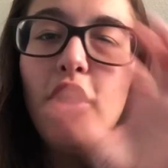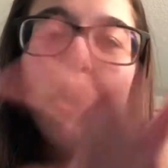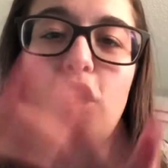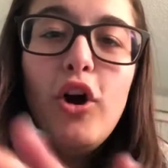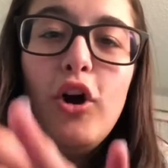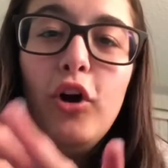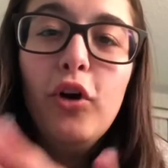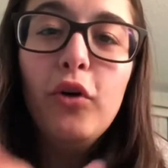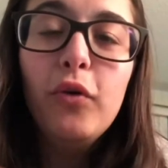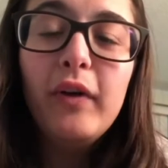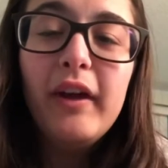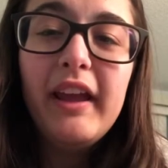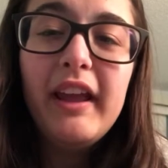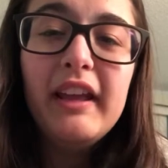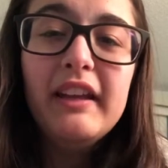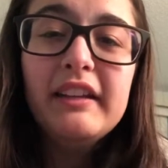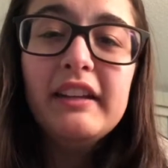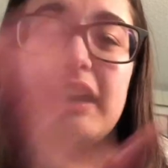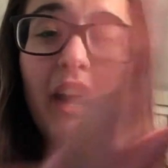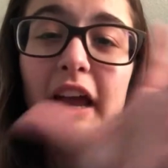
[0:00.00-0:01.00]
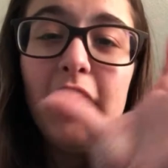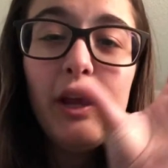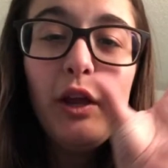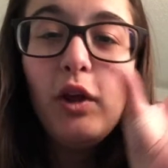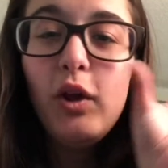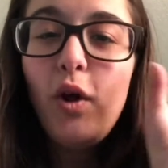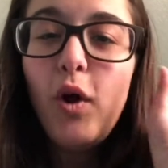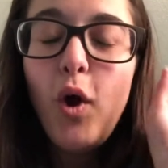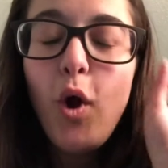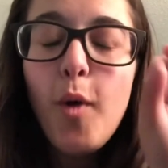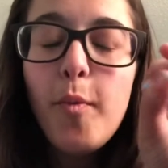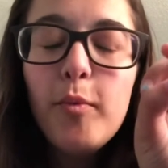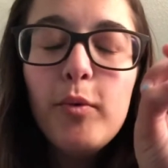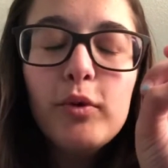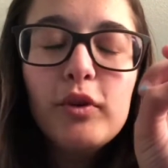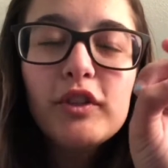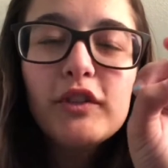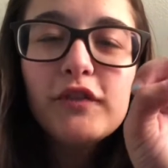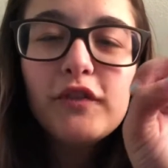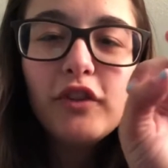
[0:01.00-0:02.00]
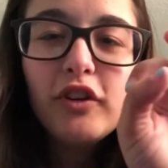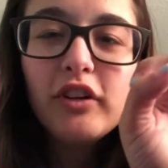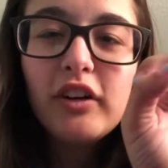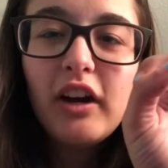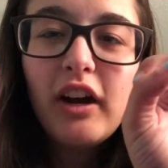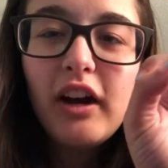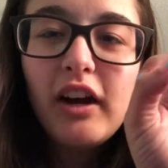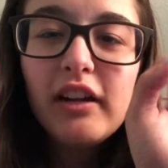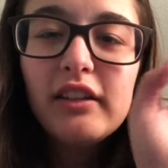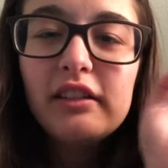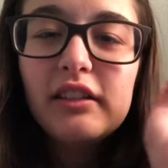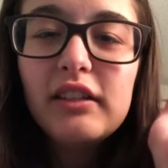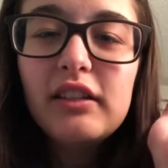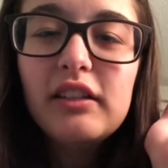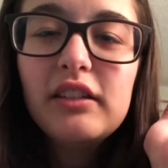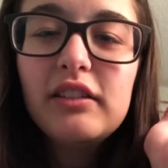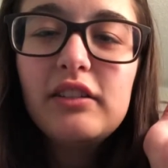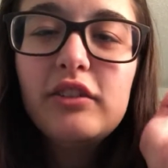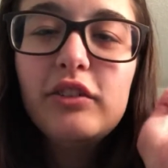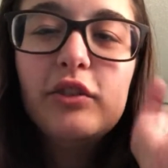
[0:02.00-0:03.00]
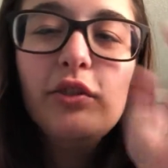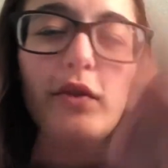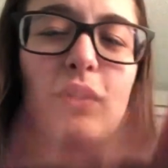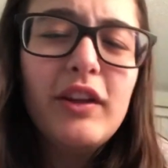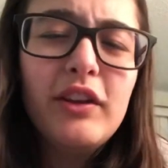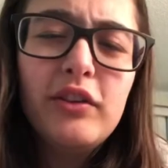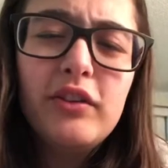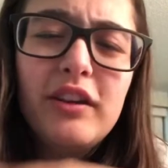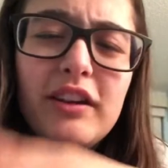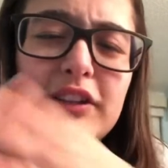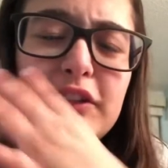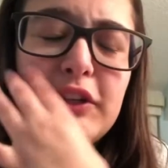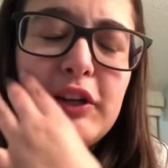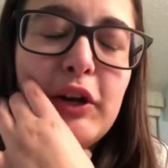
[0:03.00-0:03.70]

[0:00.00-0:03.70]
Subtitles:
Oh, and I almost forgot to let you guys